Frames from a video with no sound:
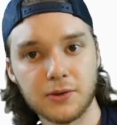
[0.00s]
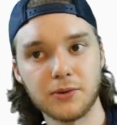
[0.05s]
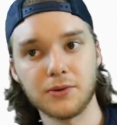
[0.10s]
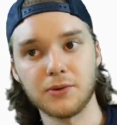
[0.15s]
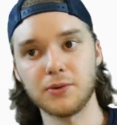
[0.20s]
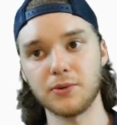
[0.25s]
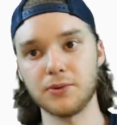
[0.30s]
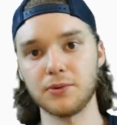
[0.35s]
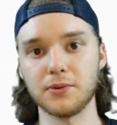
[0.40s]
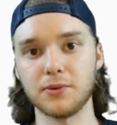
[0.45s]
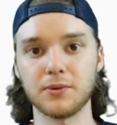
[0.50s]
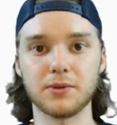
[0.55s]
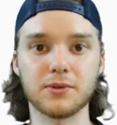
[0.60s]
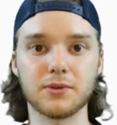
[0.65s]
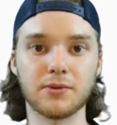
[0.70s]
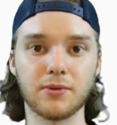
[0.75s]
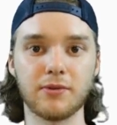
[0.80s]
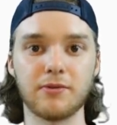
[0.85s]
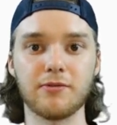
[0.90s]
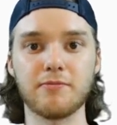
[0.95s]
to
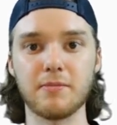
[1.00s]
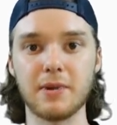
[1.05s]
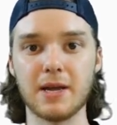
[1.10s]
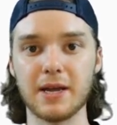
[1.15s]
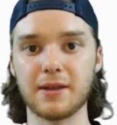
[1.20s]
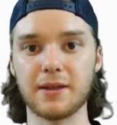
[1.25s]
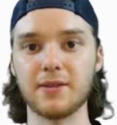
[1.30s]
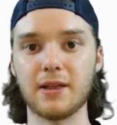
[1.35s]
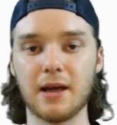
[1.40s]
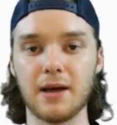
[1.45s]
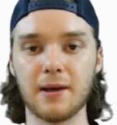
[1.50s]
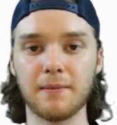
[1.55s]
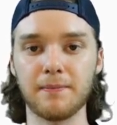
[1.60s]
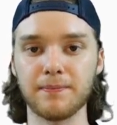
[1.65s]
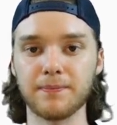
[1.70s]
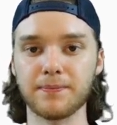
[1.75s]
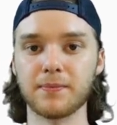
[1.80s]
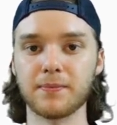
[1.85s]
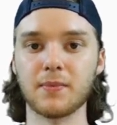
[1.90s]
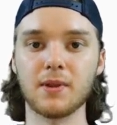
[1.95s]
sort of make
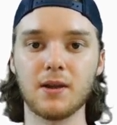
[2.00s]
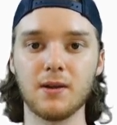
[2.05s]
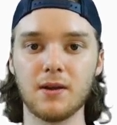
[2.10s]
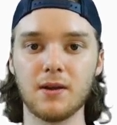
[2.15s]
them